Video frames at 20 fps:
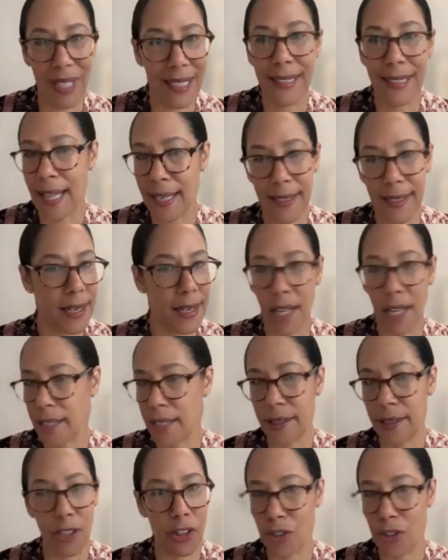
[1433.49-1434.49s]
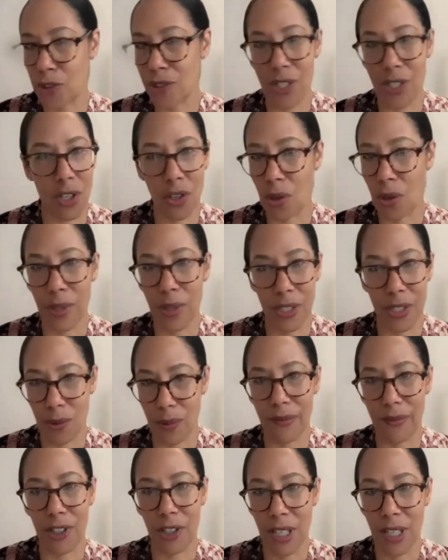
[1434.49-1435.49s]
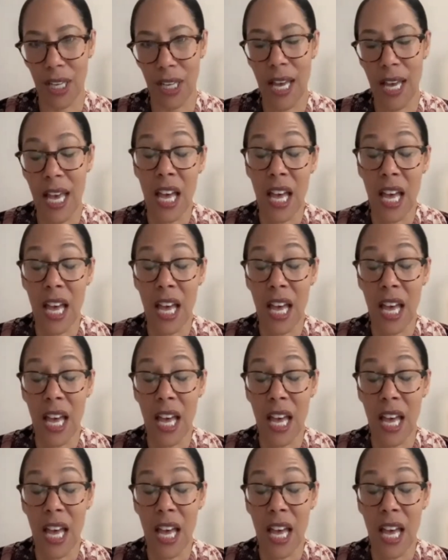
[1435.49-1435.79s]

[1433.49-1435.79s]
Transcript: Like, that is not in their interest at all whatsoever.